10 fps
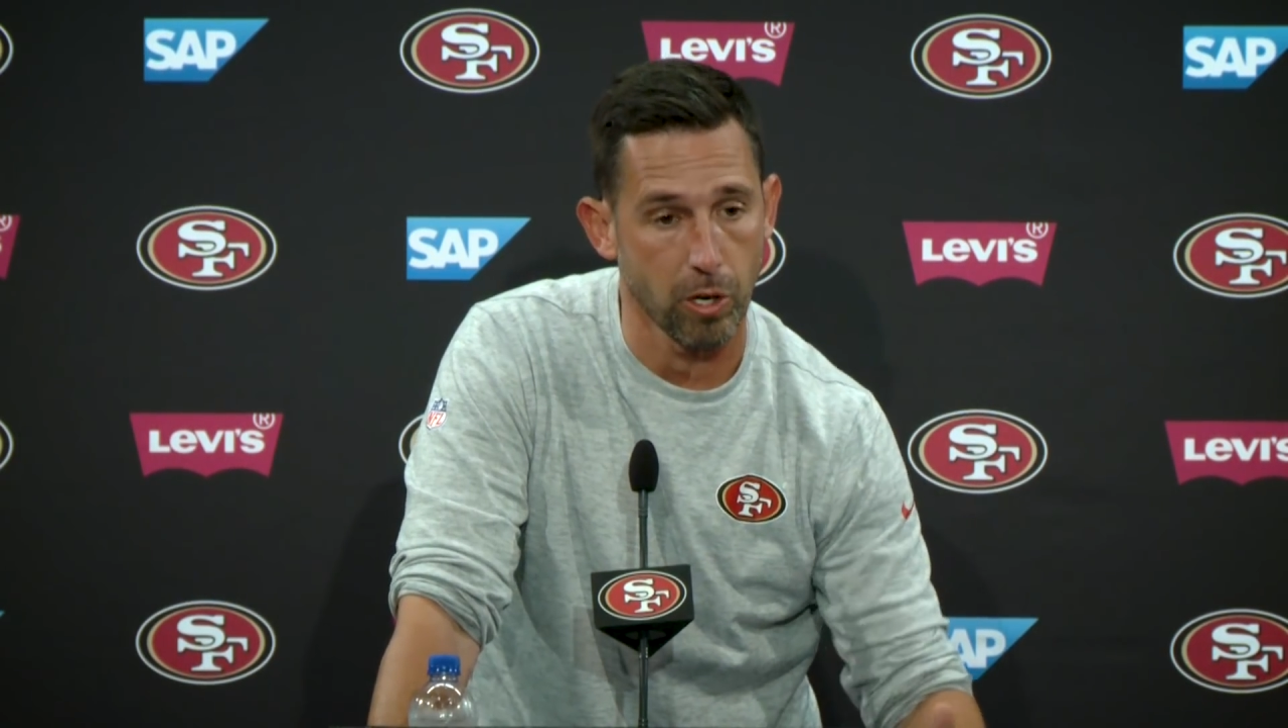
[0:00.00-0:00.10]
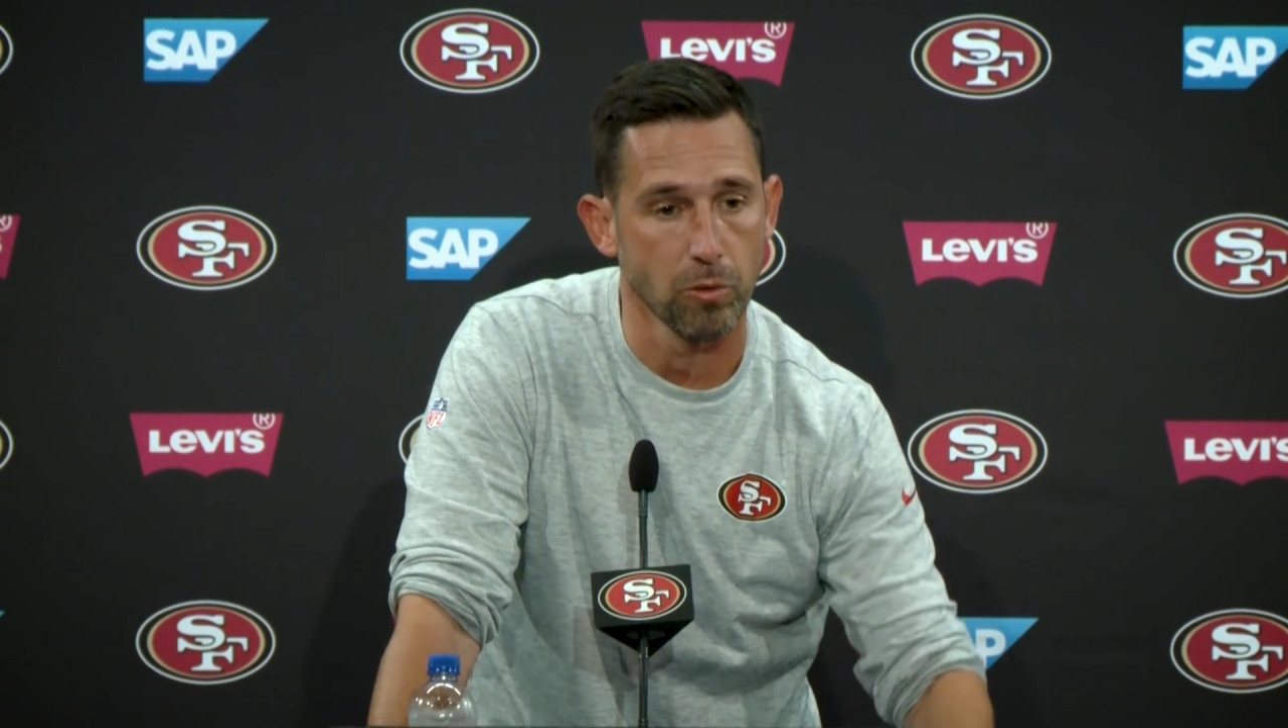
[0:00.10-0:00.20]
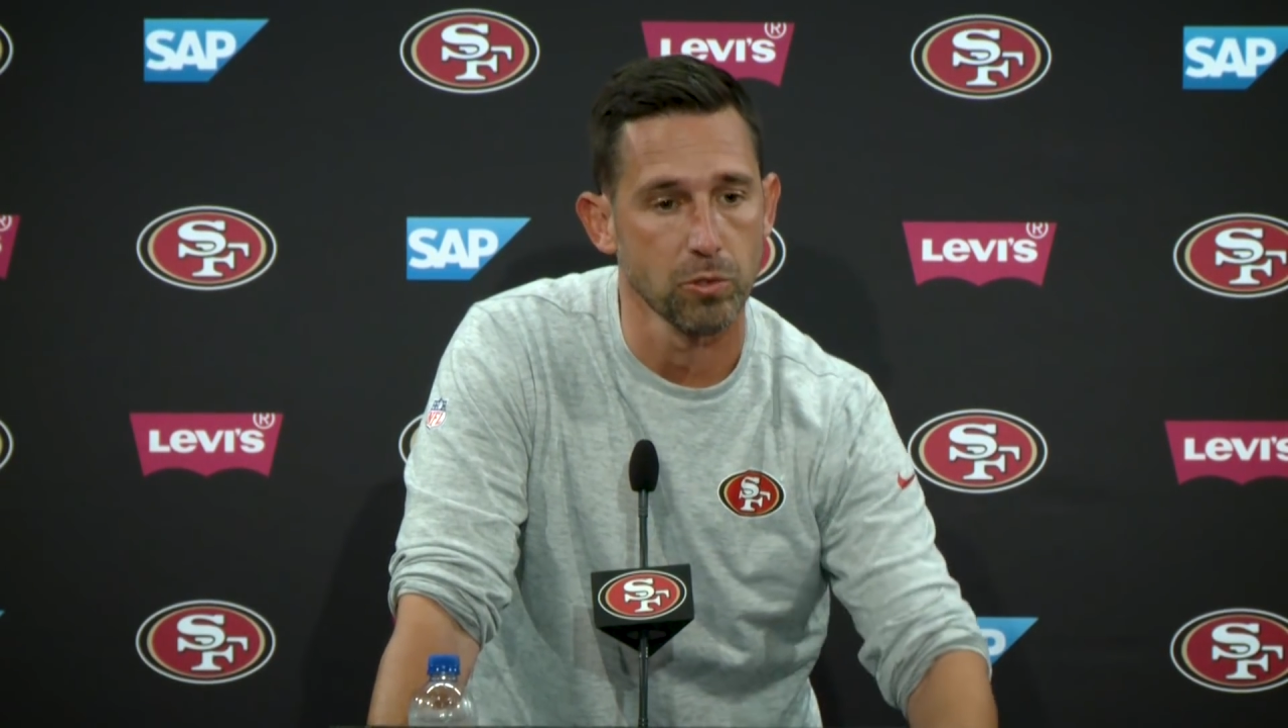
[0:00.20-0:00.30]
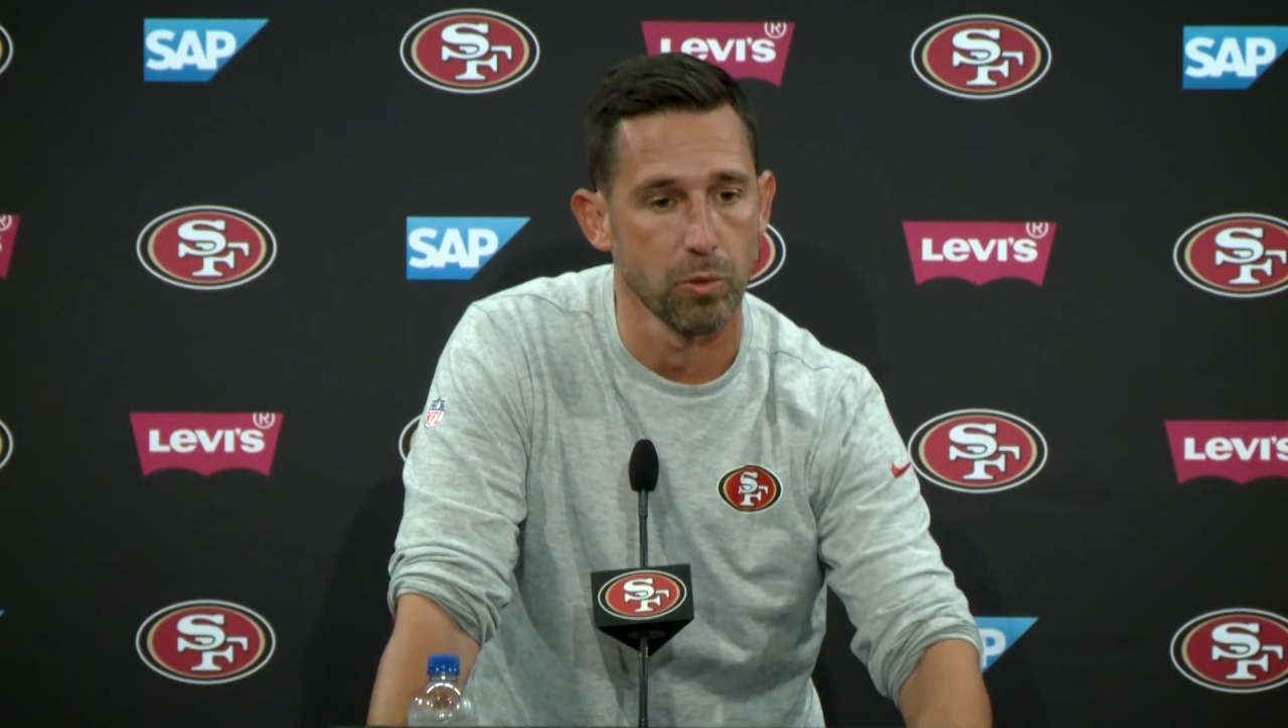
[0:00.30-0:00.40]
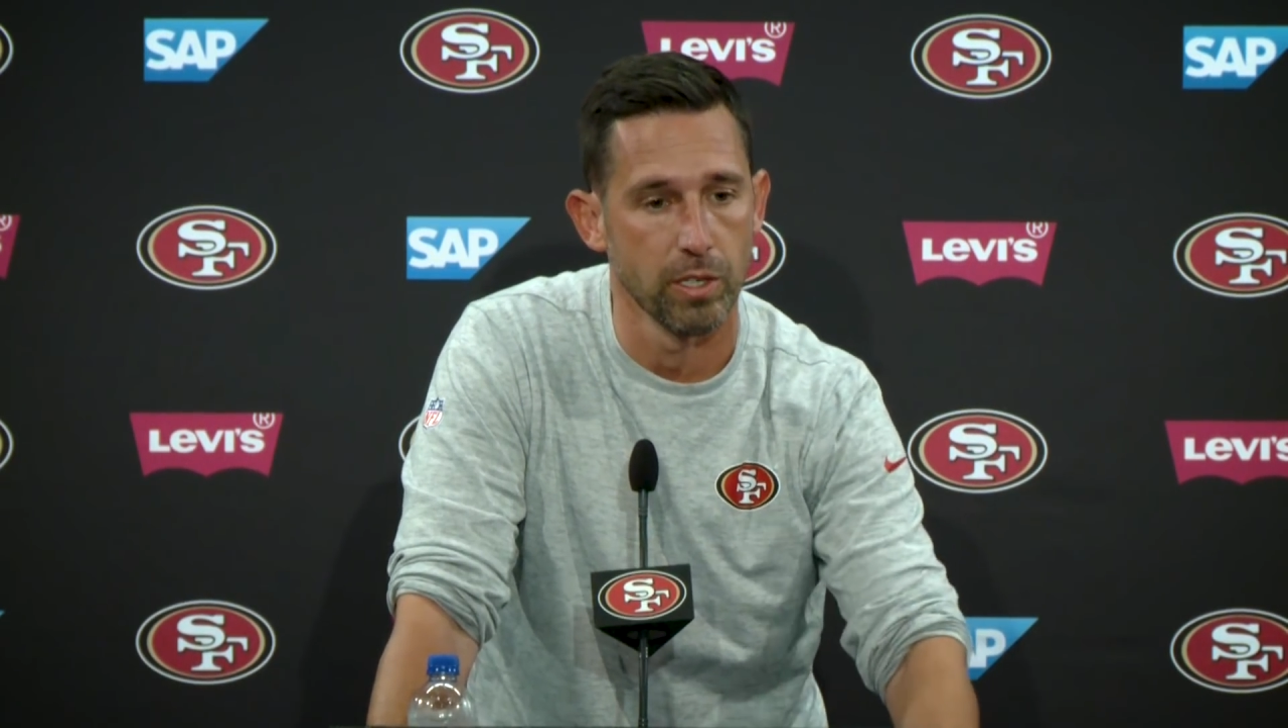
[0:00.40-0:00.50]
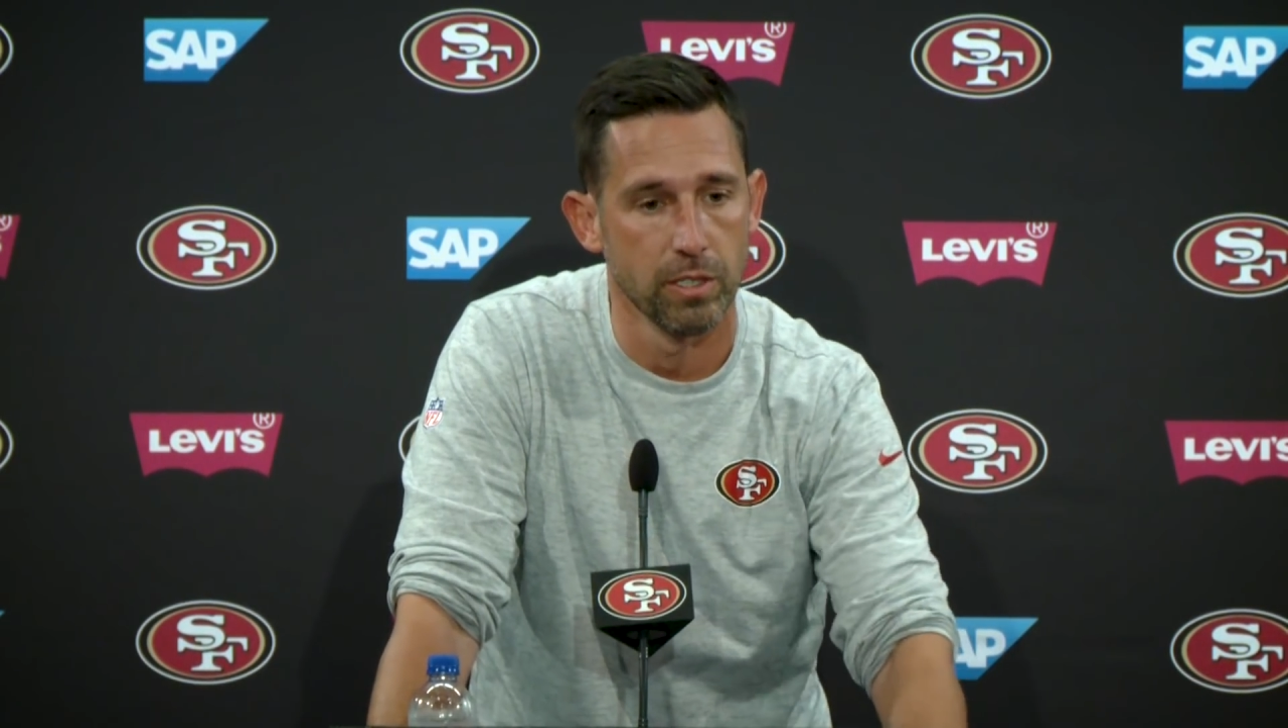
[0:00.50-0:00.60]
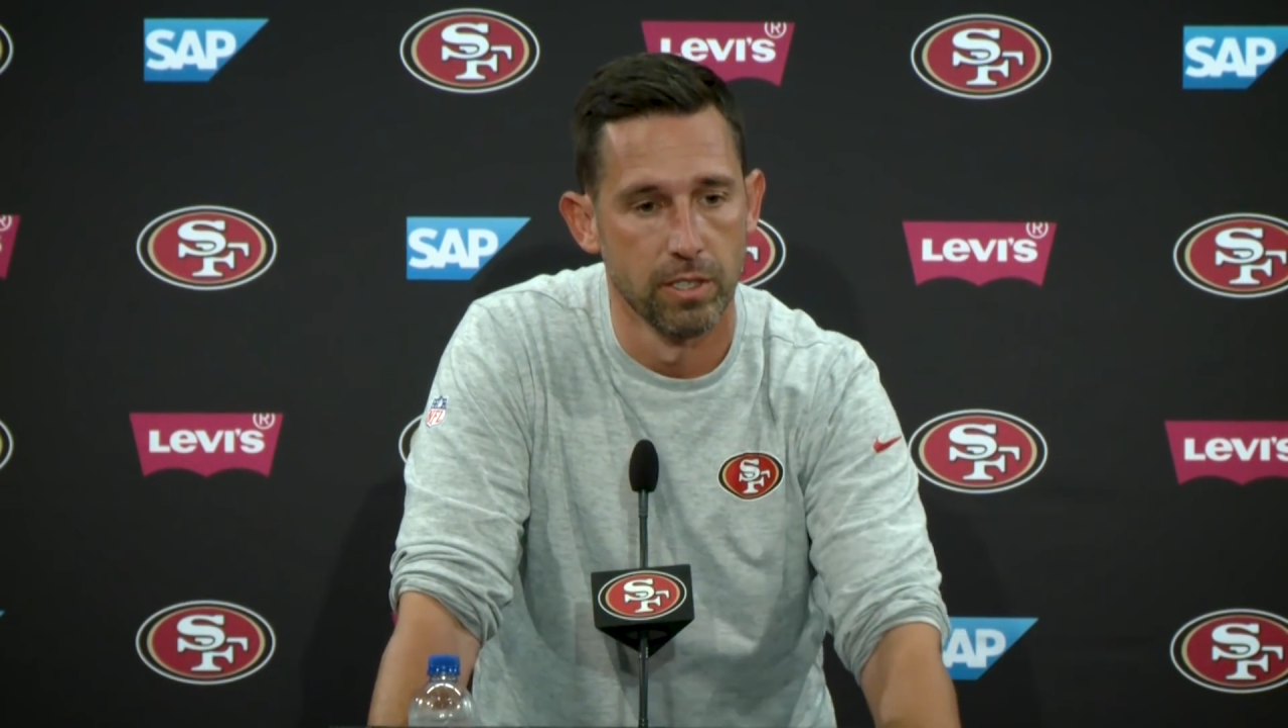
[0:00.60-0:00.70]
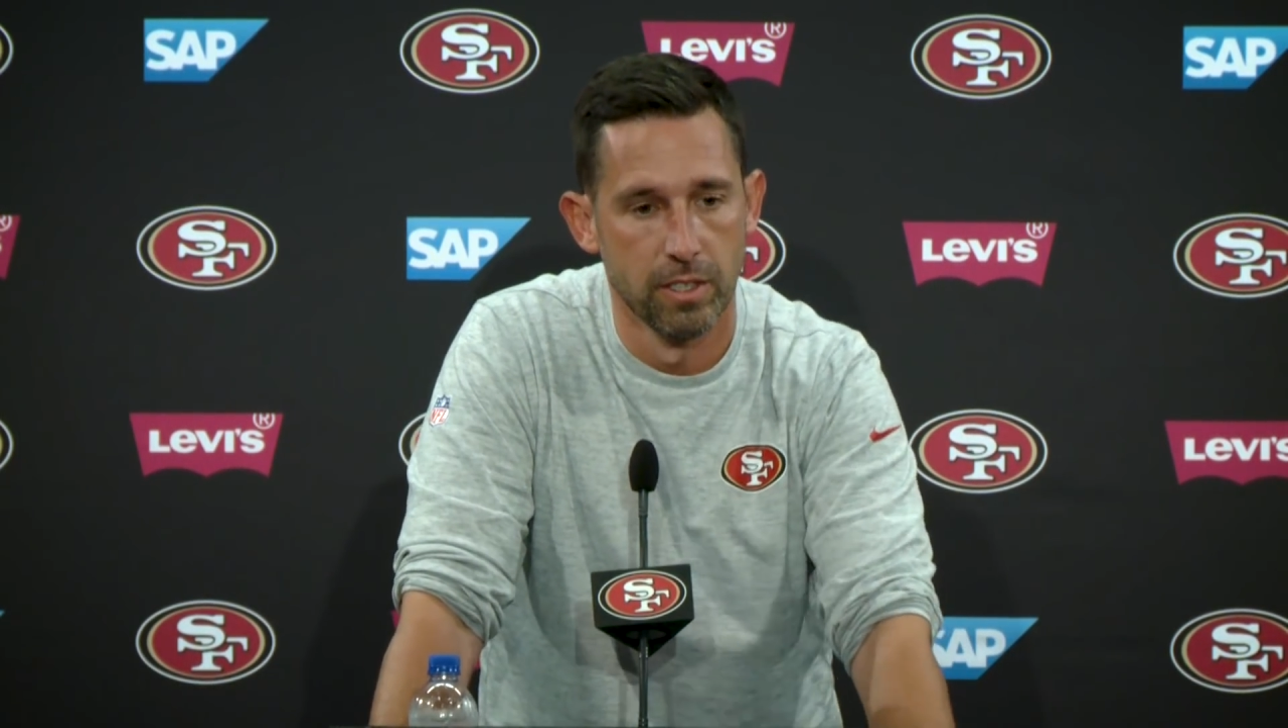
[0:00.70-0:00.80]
coached well.